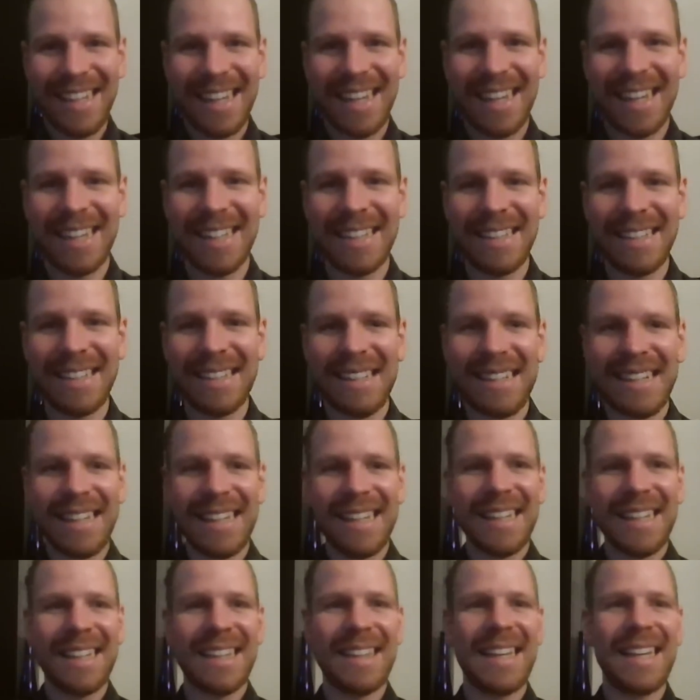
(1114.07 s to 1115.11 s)
And
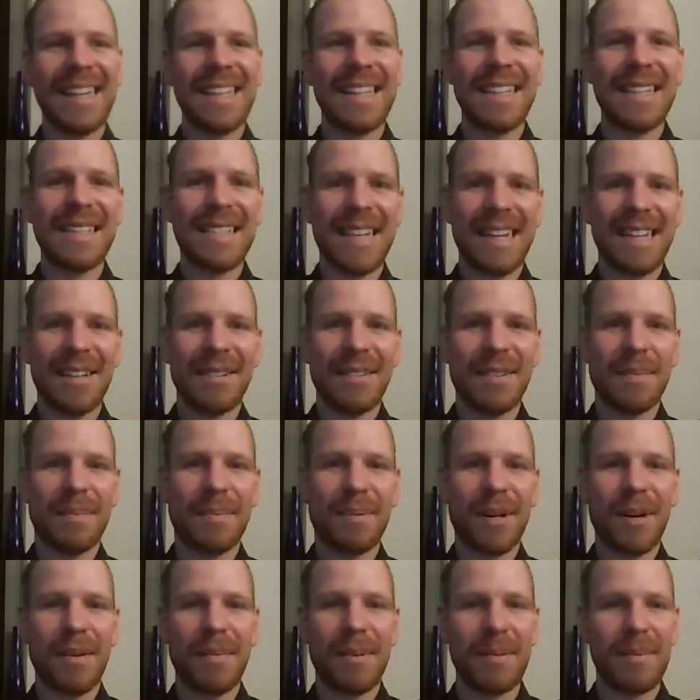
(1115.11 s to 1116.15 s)
that is kind of the
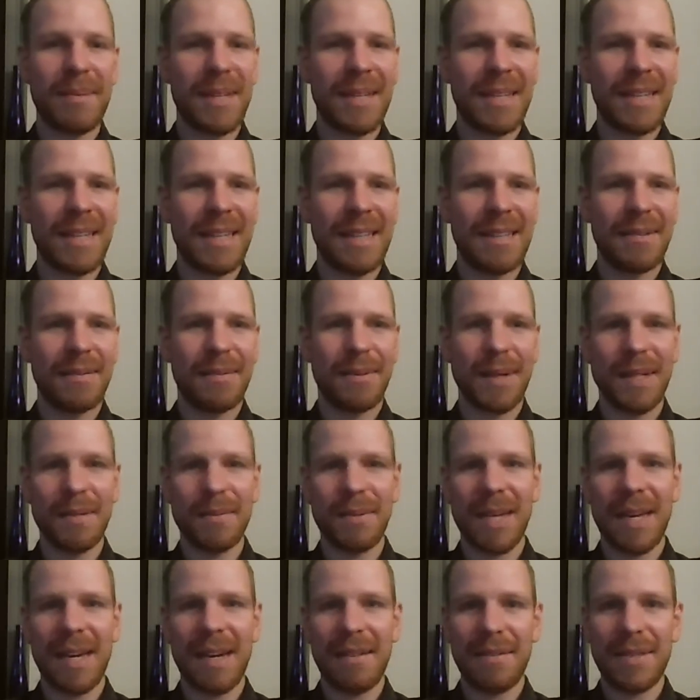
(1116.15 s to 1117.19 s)
problem here, that when
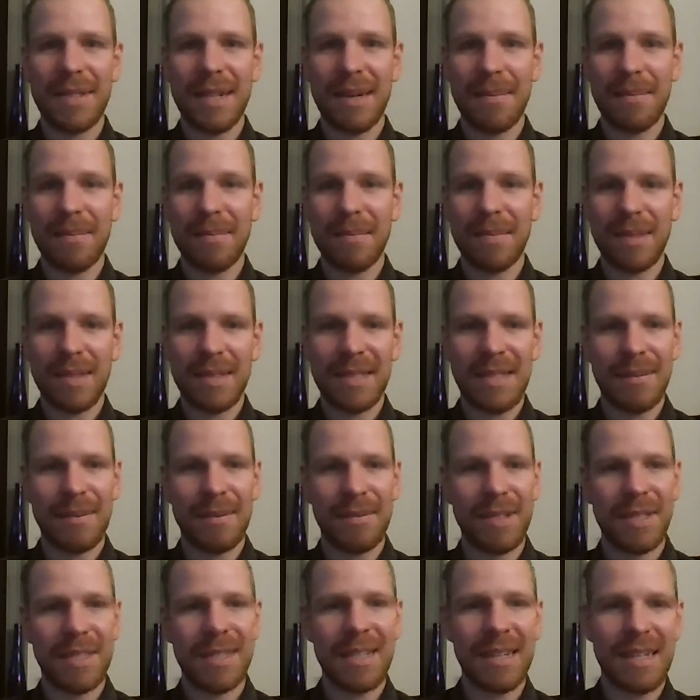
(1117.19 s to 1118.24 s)
we have some
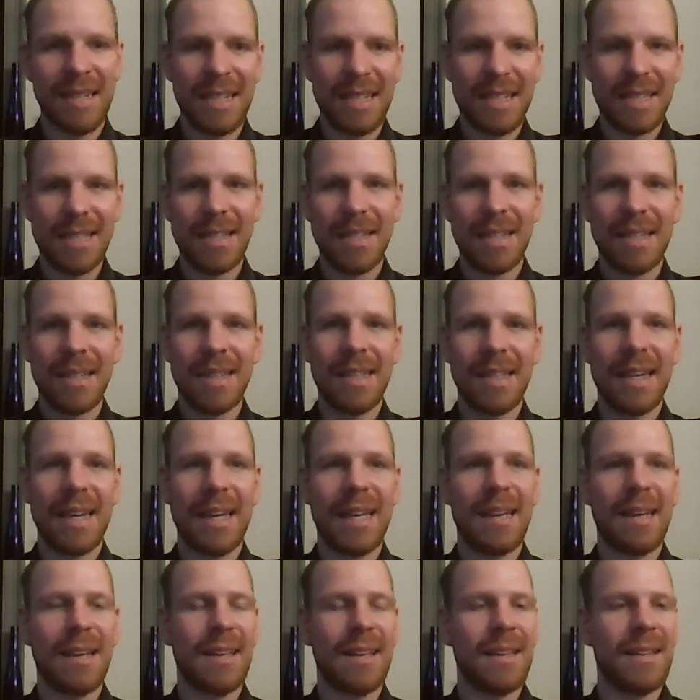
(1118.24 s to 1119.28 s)
of the studies,
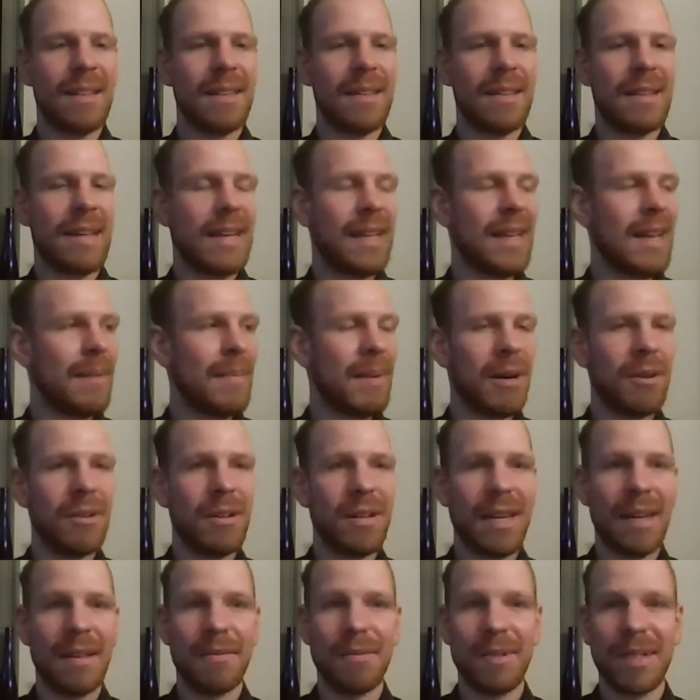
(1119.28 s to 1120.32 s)
they come
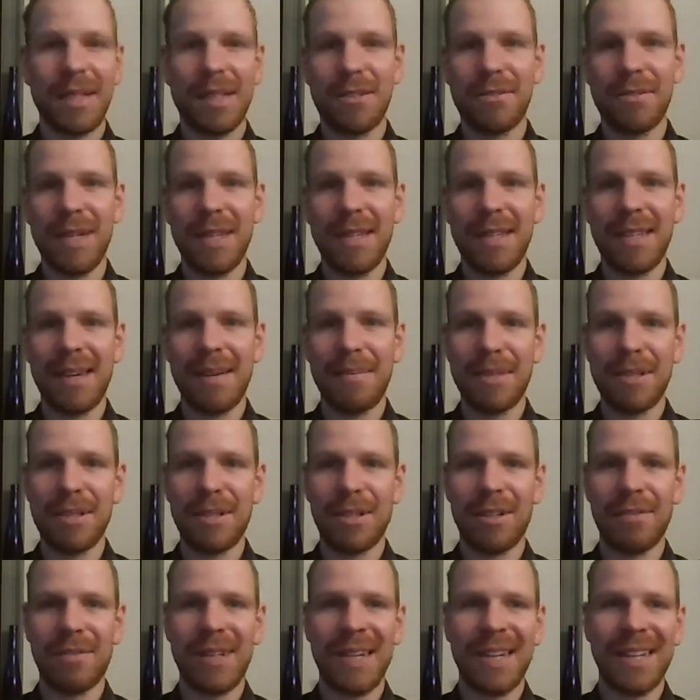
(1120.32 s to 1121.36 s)
out and we treat them
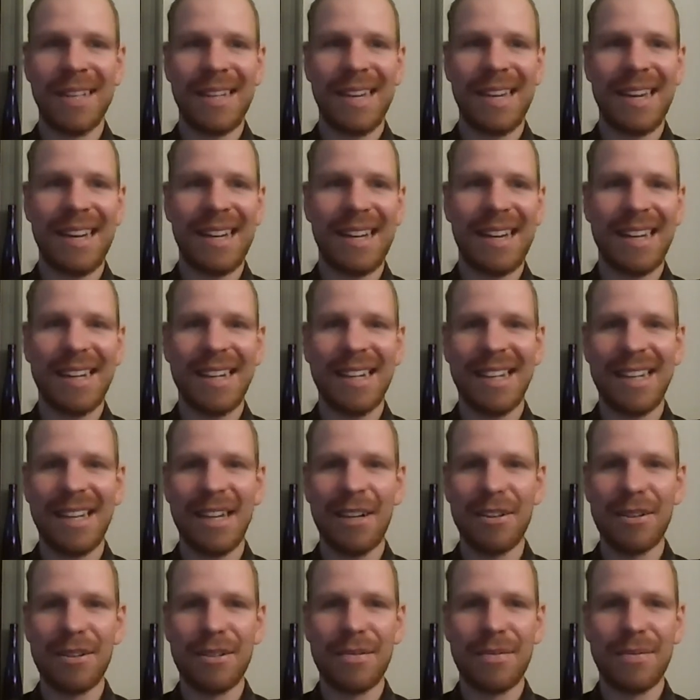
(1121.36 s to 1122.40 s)
sort of like they are
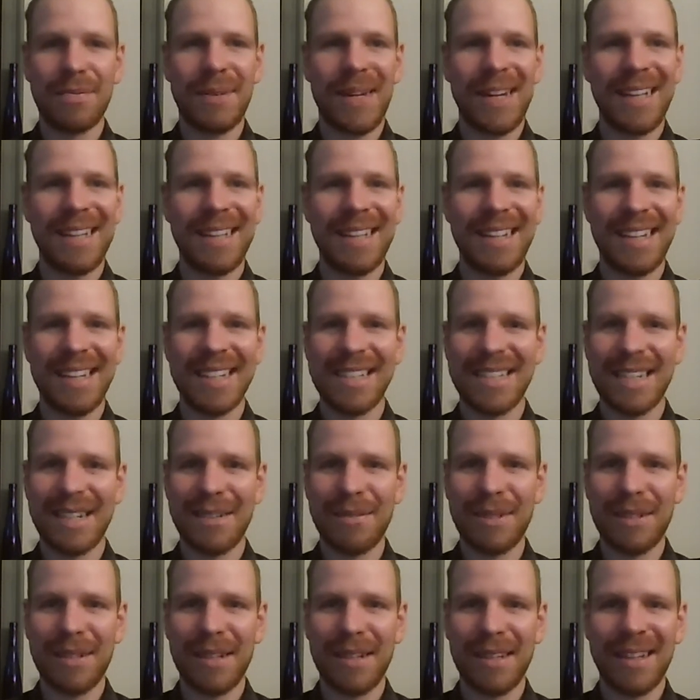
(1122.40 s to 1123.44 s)
Galileo's findings
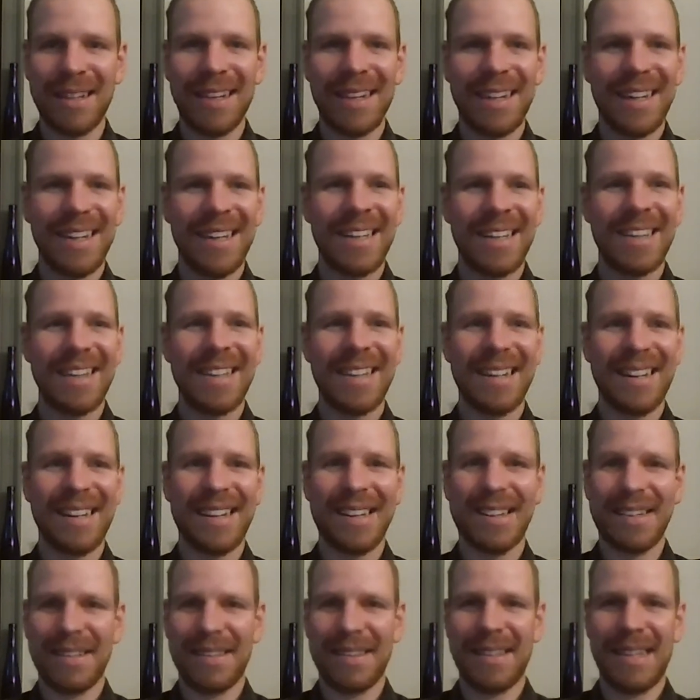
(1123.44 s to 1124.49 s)
of
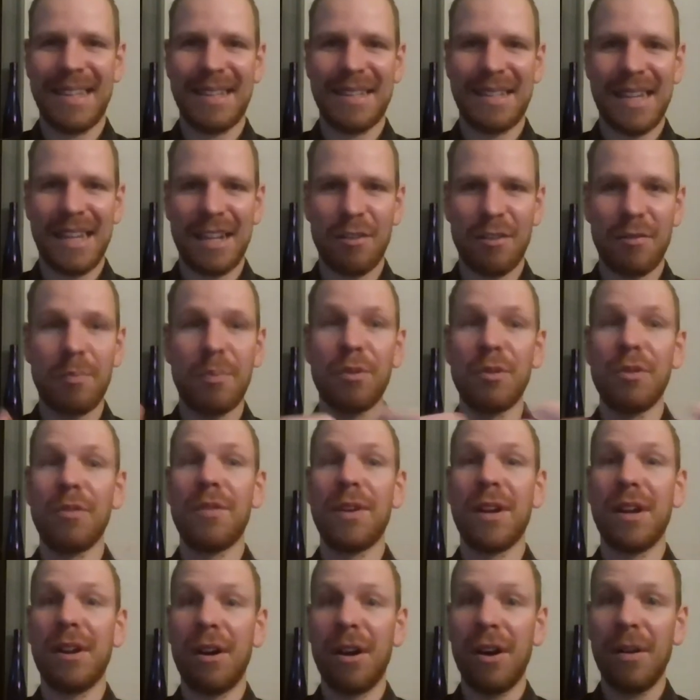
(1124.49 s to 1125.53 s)
that kind of
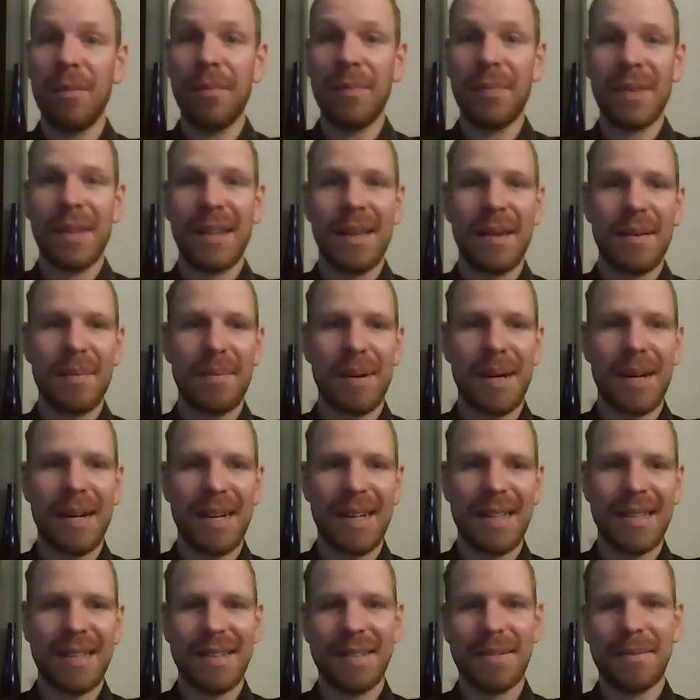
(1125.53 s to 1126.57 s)
prove a law.
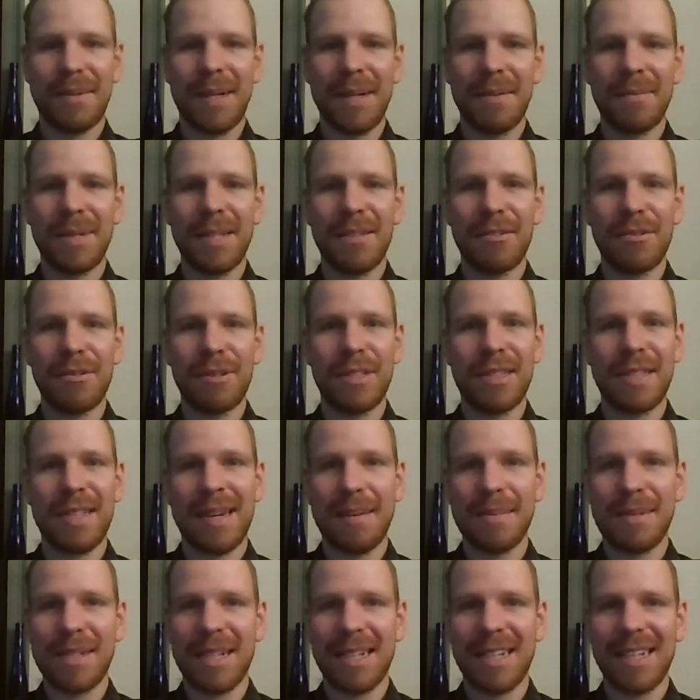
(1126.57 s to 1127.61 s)
But when we do the
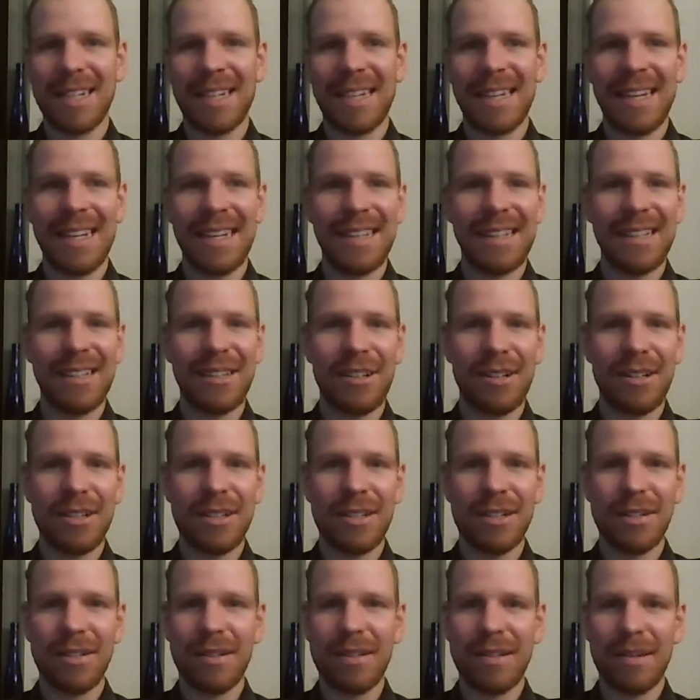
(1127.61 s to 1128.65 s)
same study again and
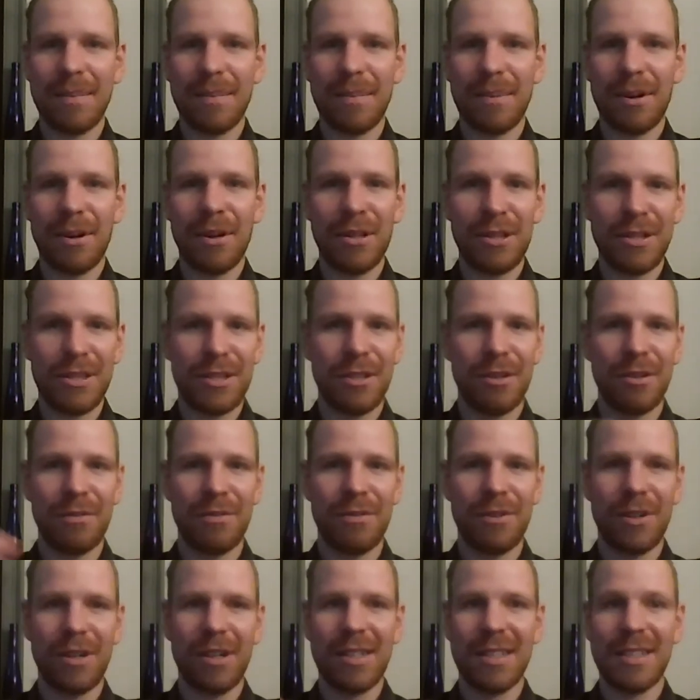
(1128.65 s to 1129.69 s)
the balls don't
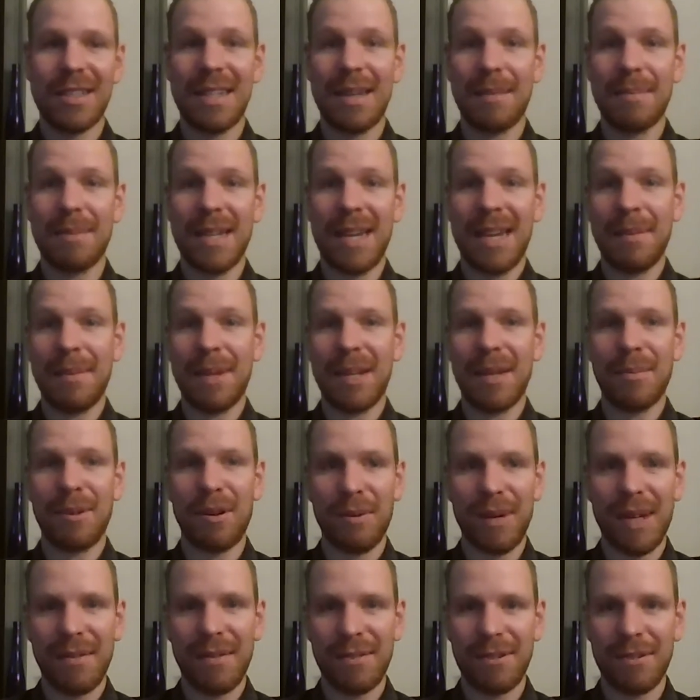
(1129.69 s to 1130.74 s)
fall at the same time anymore,
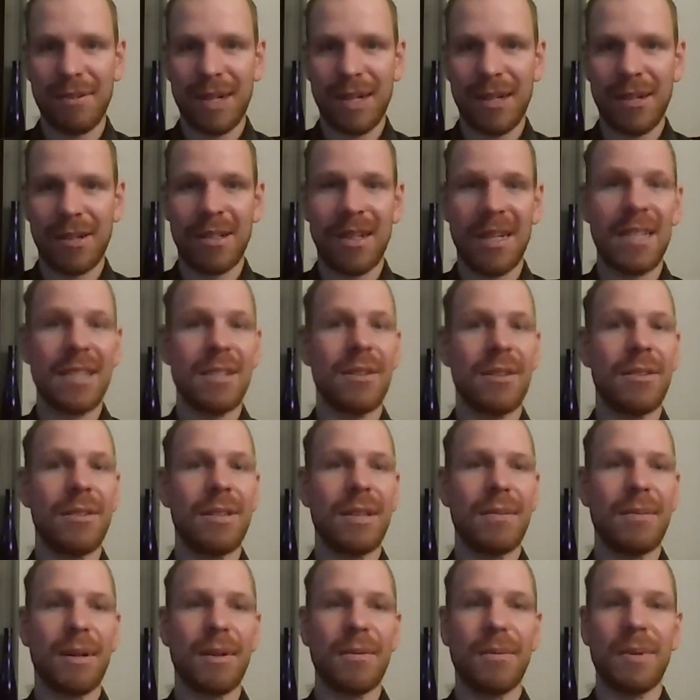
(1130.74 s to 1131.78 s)
we have to recognize,
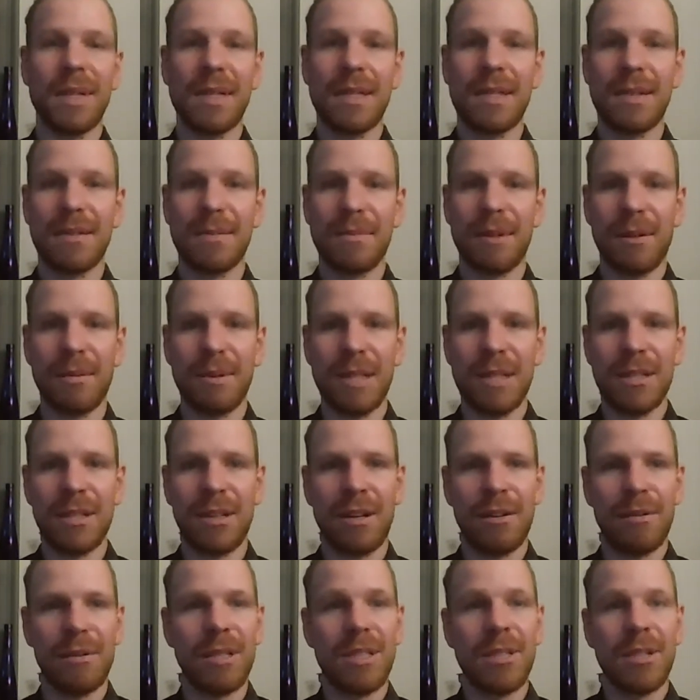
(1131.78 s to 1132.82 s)
that what we
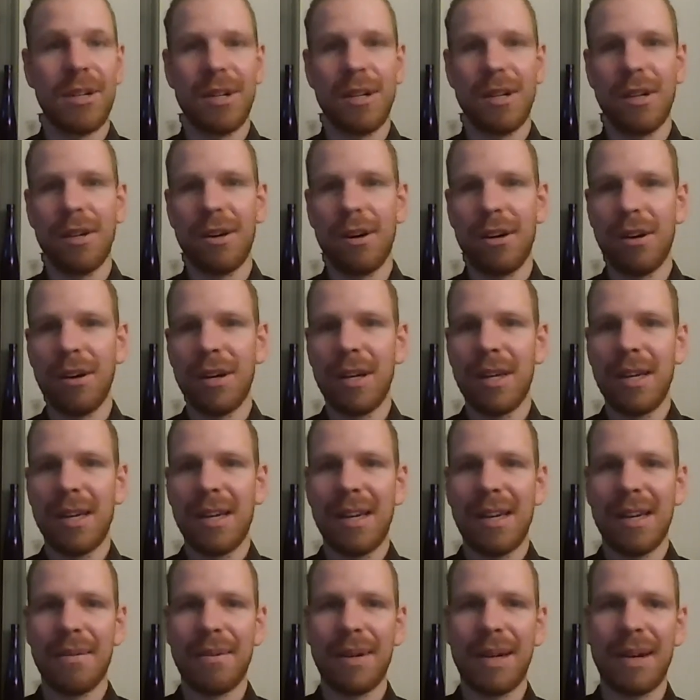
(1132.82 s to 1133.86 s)
saw was not a law,
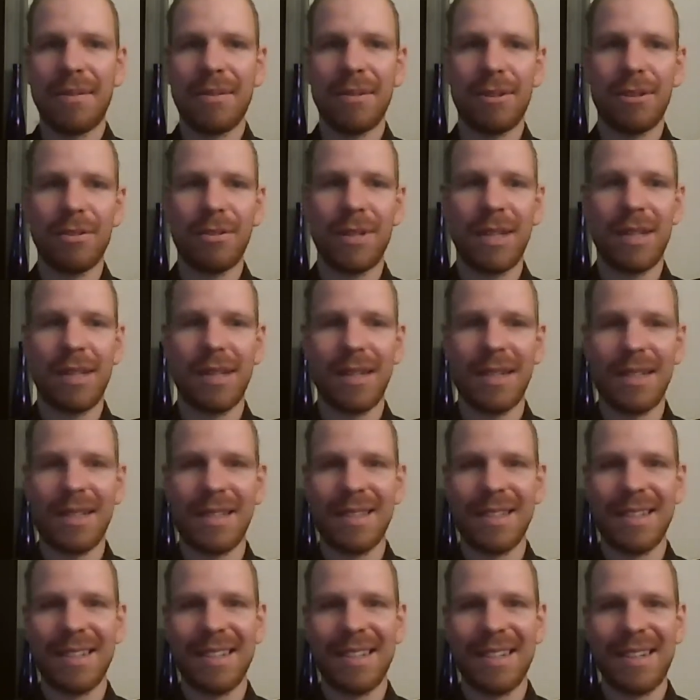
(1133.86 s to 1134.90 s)
and we have to treat this